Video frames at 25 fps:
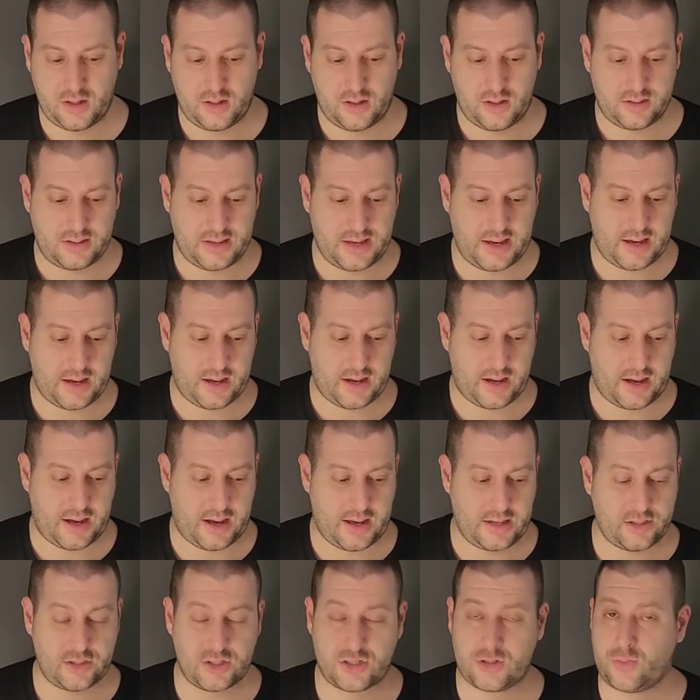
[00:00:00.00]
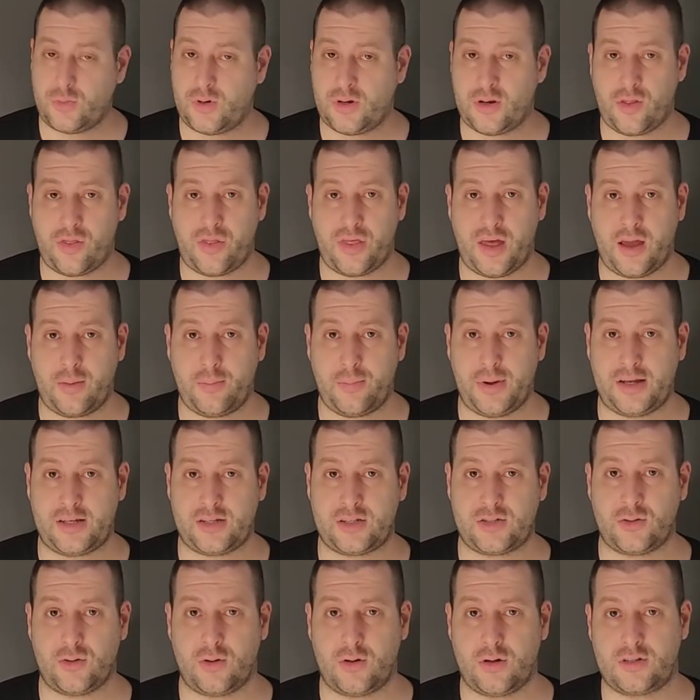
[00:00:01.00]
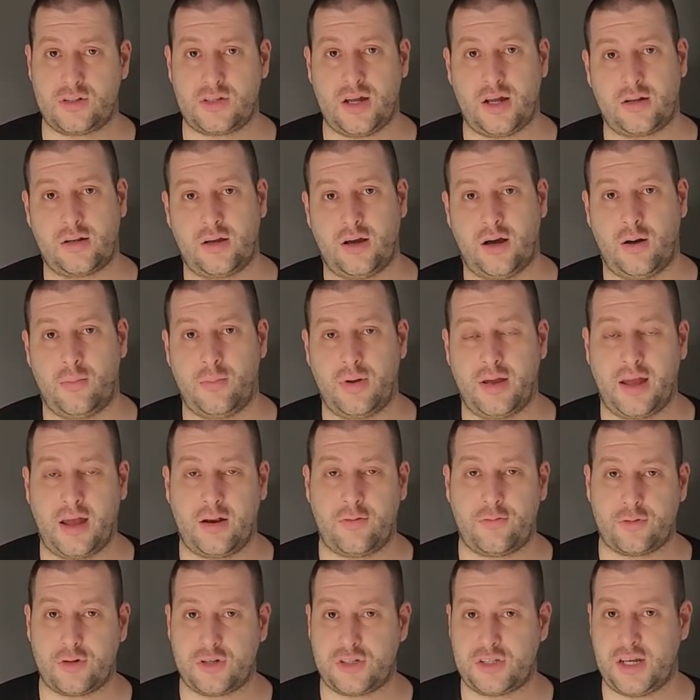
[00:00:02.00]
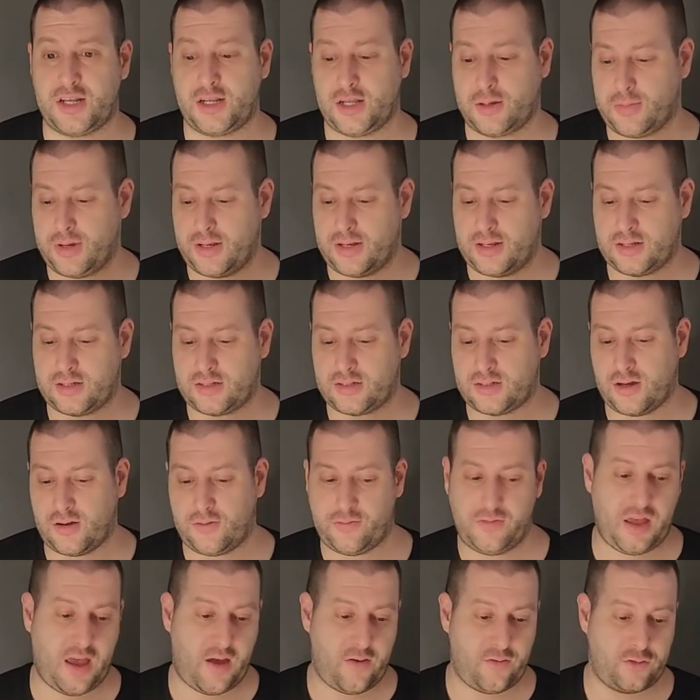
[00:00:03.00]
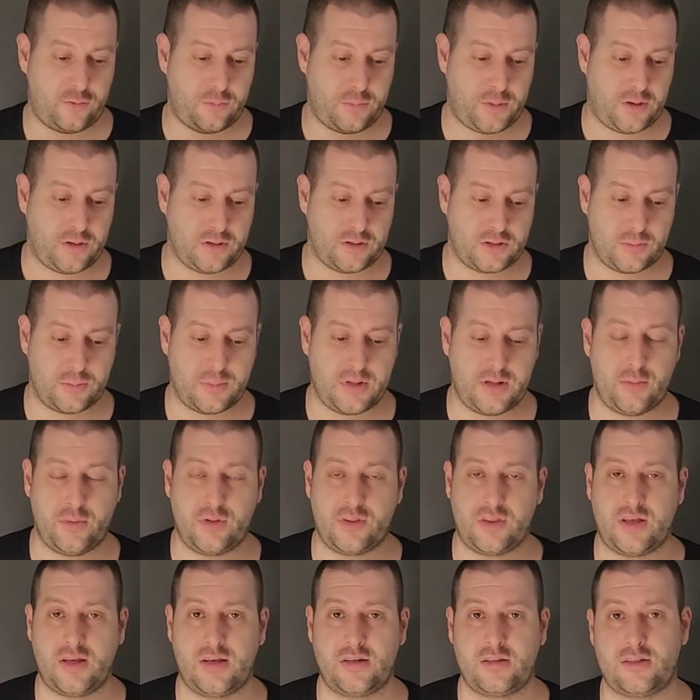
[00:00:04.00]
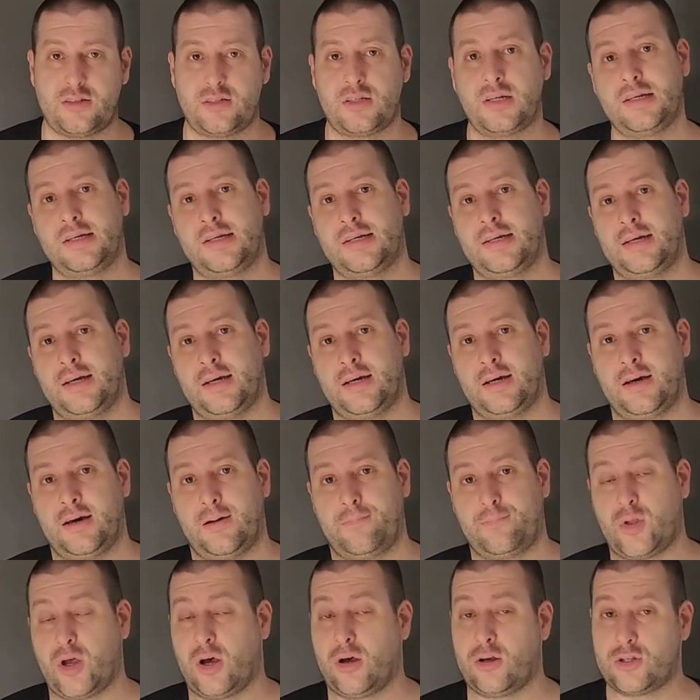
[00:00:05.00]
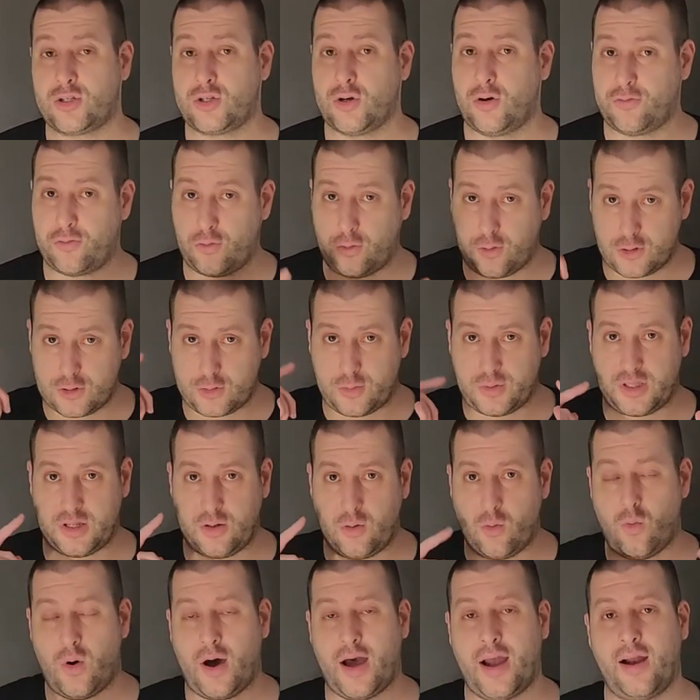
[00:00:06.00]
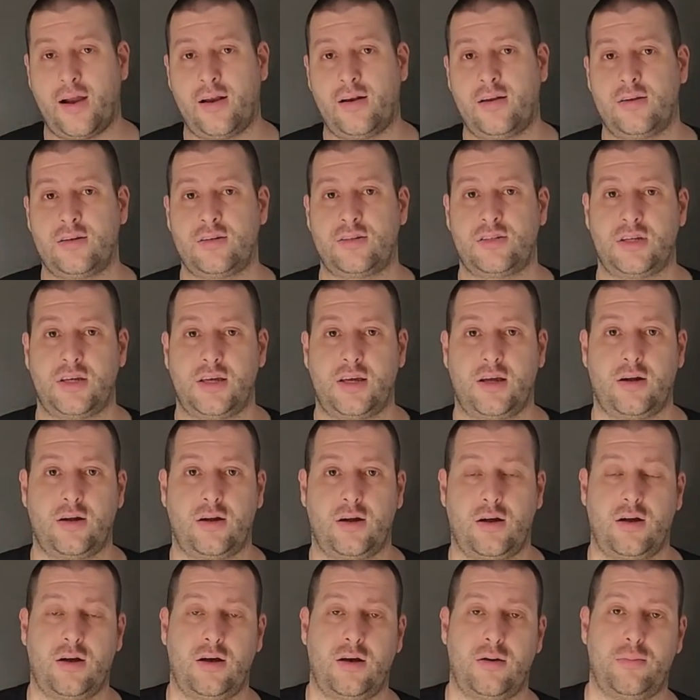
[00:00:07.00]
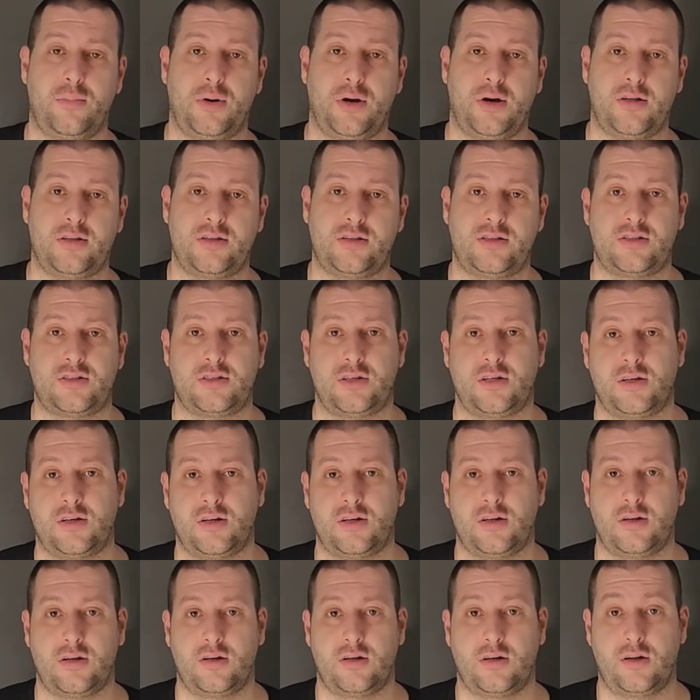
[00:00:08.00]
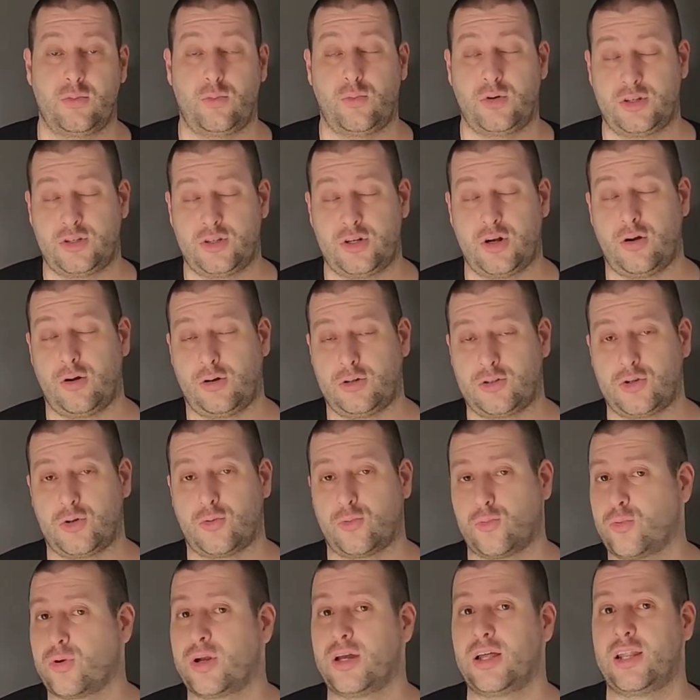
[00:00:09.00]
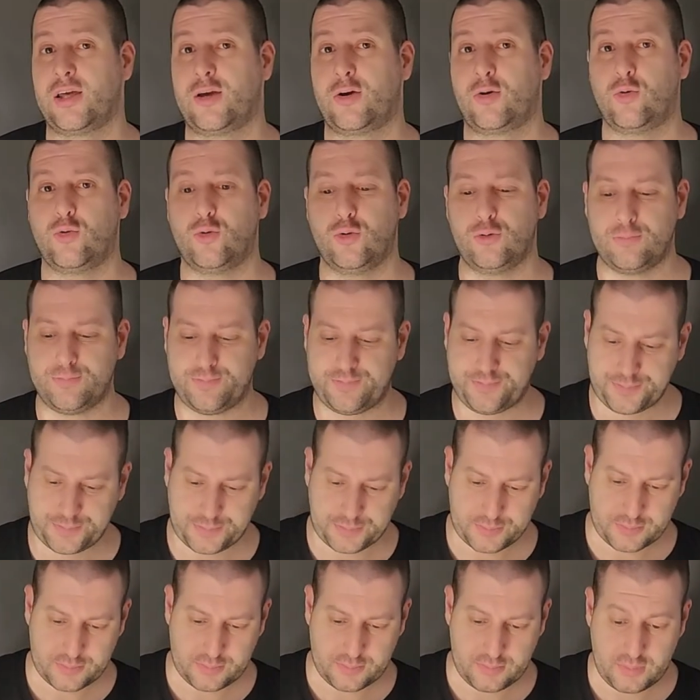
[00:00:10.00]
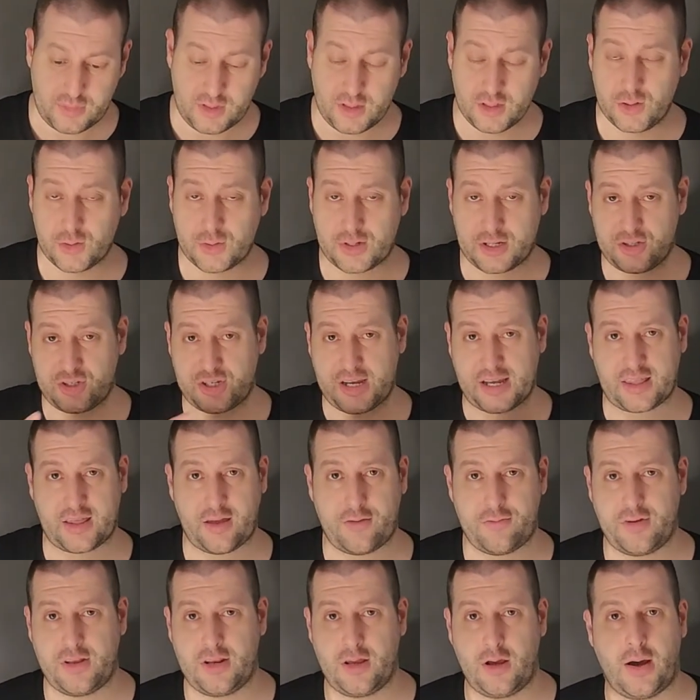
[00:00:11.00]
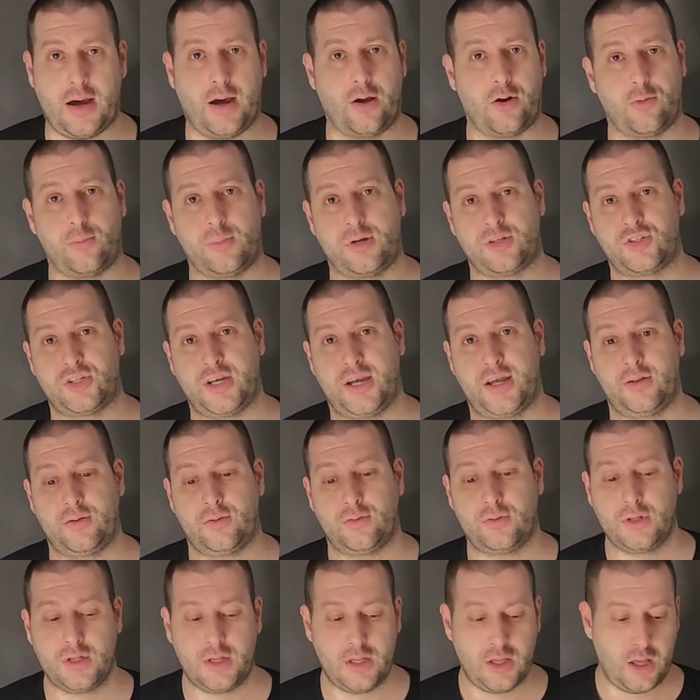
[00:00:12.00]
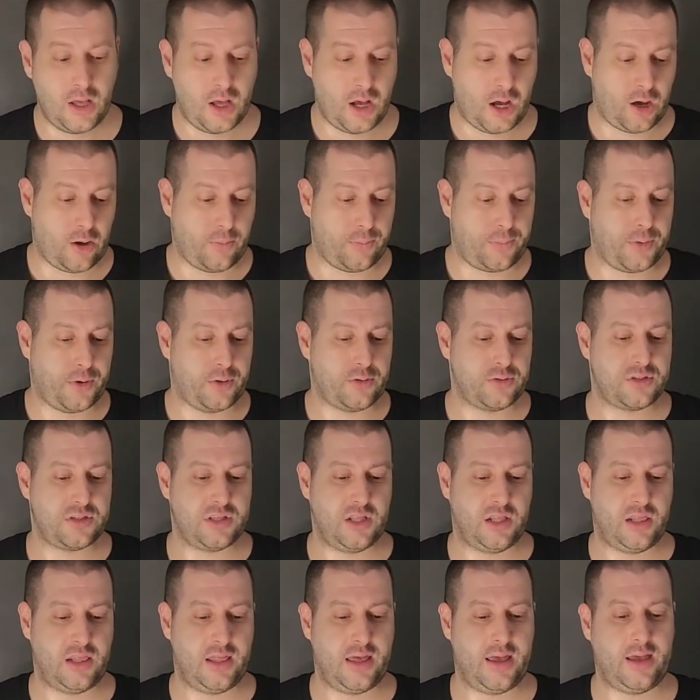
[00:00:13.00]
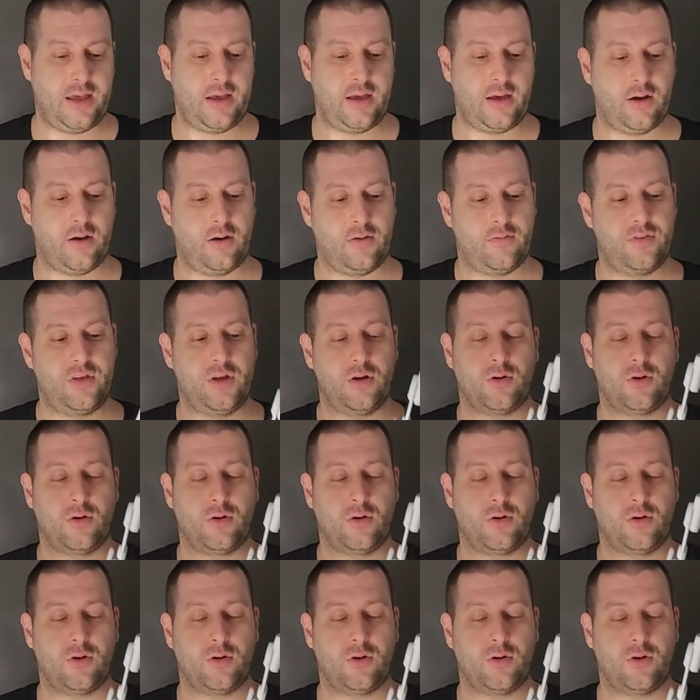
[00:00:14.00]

yeah, I just want to thank Bestorx.com again for sending me this stuff. They have sponsored me with this. Also, of course, with the wireless earbuds, which are also really cool. You can check that video out on my channel. I'll post the link of the